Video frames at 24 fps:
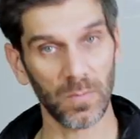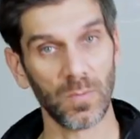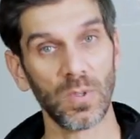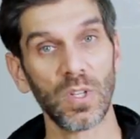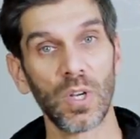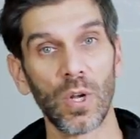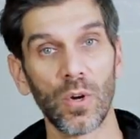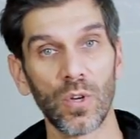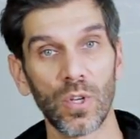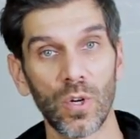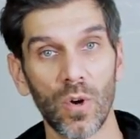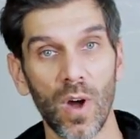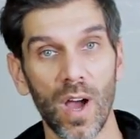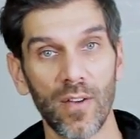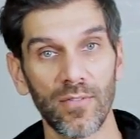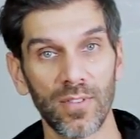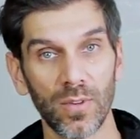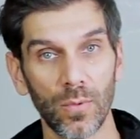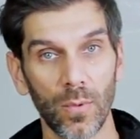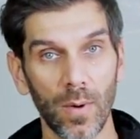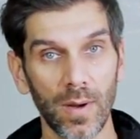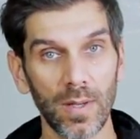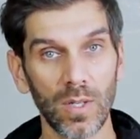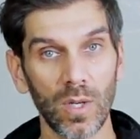you know, you're
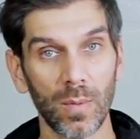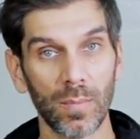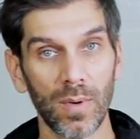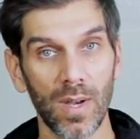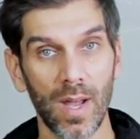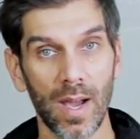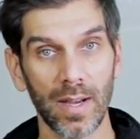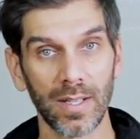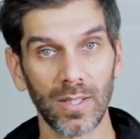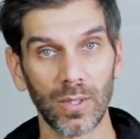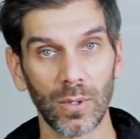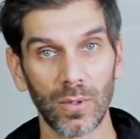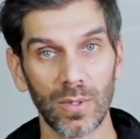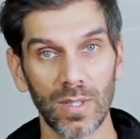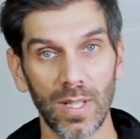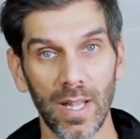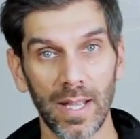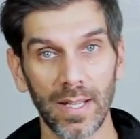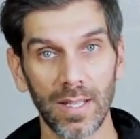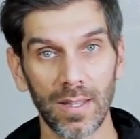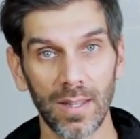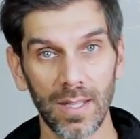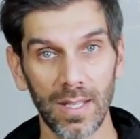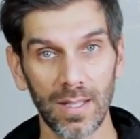often wearing your binoculars
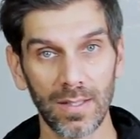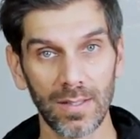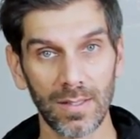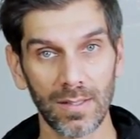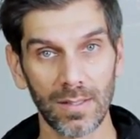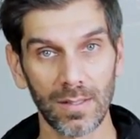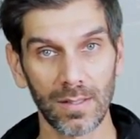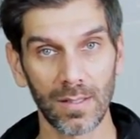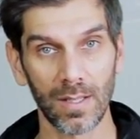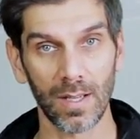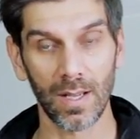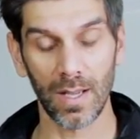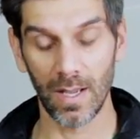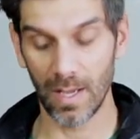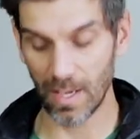like this.